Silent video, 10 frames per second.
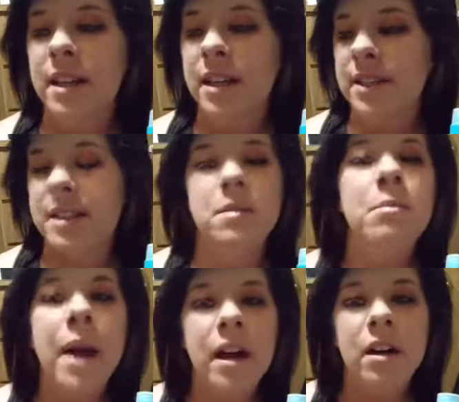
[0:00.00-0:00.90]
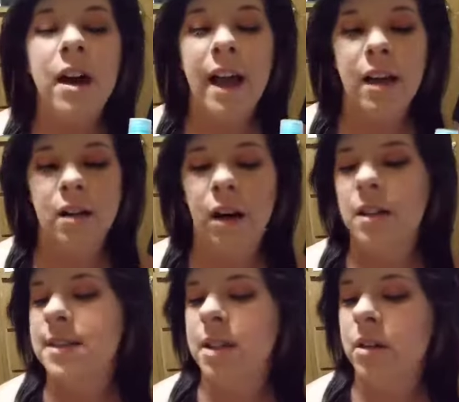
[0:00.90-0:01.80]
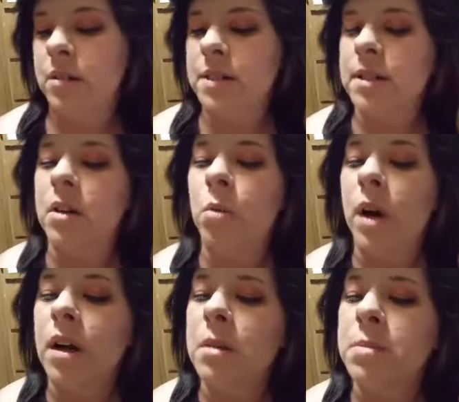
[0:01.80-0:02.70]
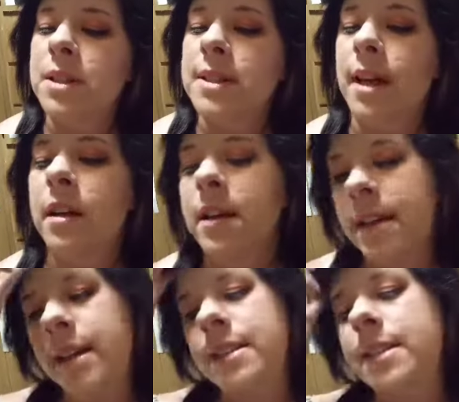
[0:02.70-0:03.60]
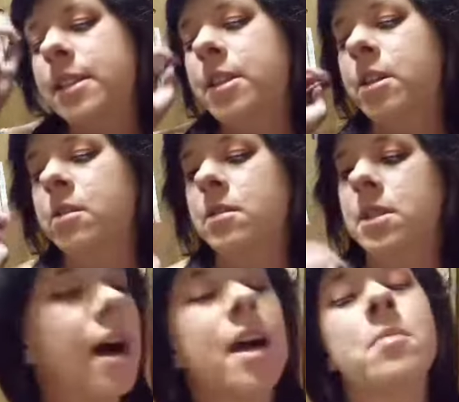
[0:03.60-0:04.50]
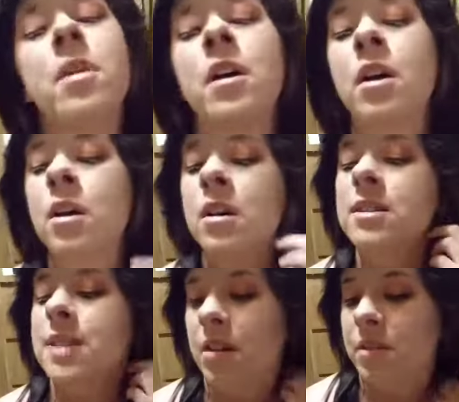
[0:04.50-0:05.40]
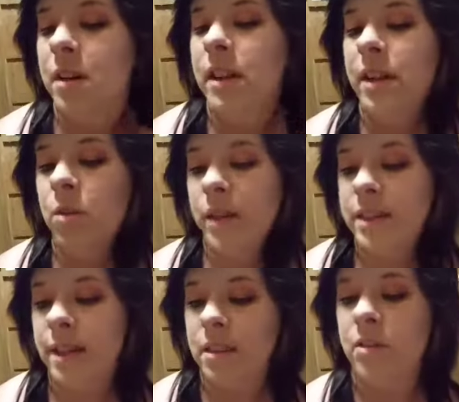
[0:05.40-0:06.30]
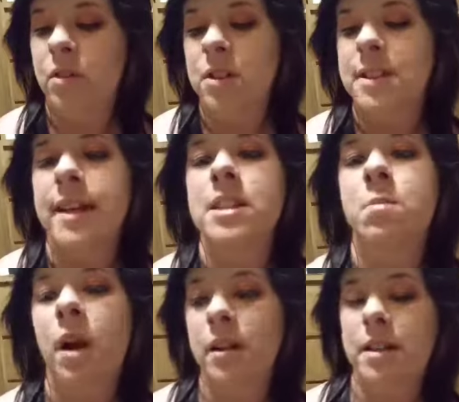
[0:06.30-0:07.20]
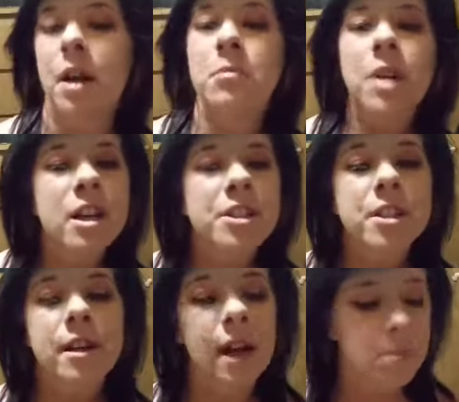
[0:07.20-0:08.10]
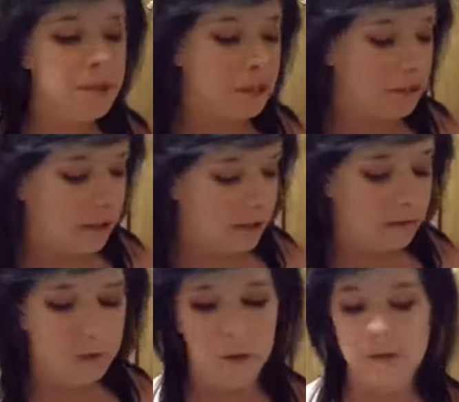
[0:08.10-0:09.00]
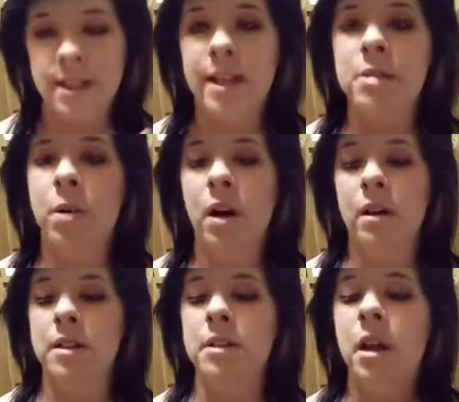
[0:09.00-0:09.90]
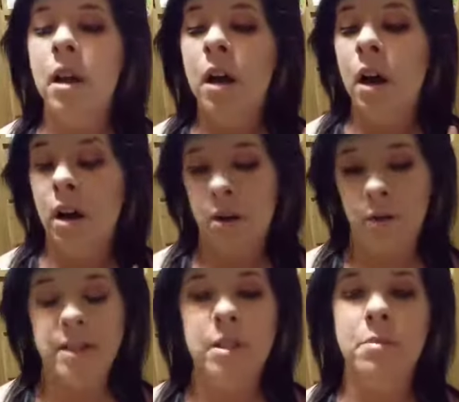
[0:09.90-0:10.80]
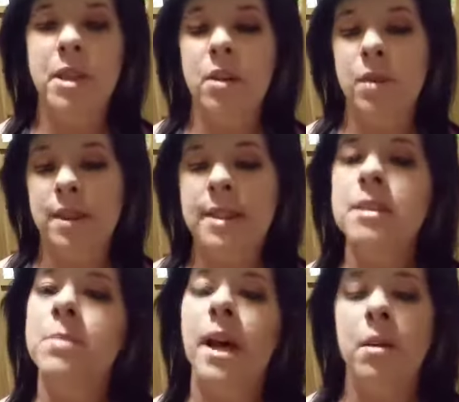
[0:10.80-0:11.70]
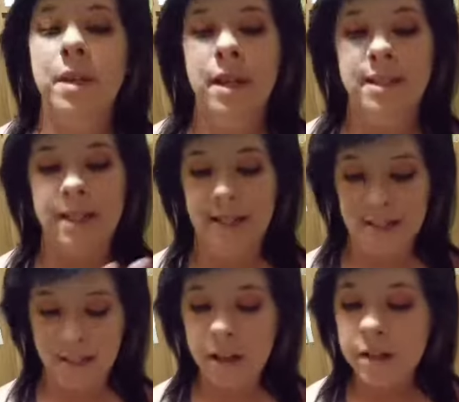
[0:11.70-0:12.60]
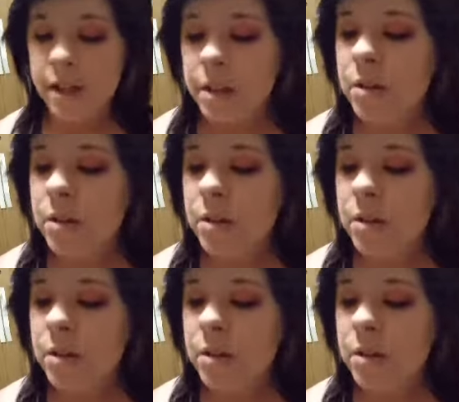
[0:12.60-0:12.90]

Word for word: it didn't matter at all so it was 100% easy to use. I'm definitely going to get the full size product. I'm not sure how much the full size products are going to be with this bag because they didn't tell you.